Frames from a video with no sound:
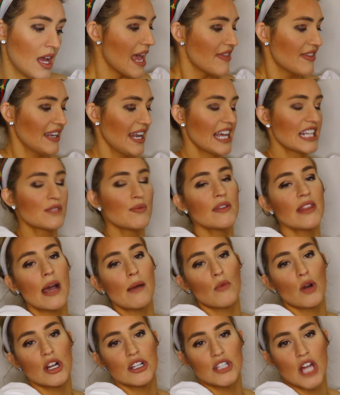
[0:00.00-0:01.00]
The next one that I'm
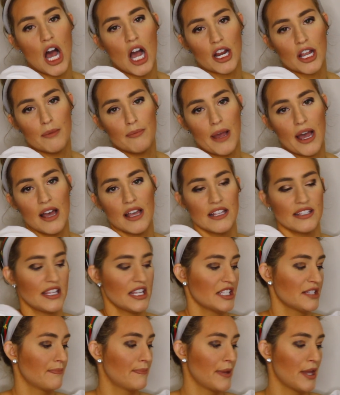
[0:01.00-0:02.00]
going to talk about is
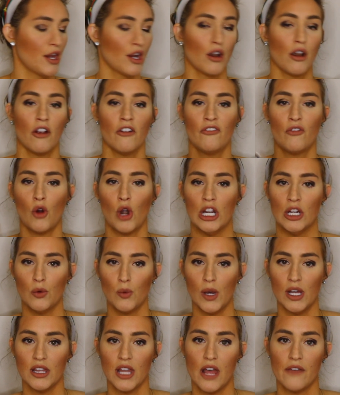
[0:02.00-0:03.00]
this PUR
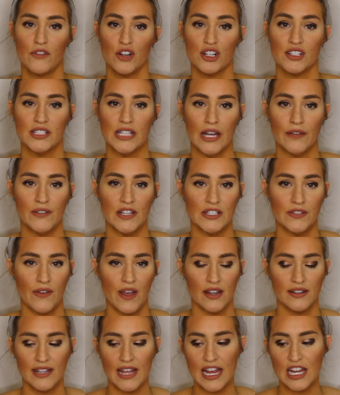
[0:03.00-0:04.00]
4-in-1 Love Your Selfies
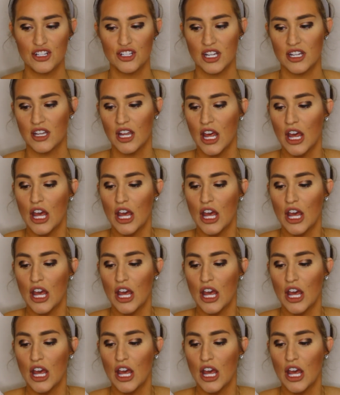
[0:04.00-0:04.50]
foundation.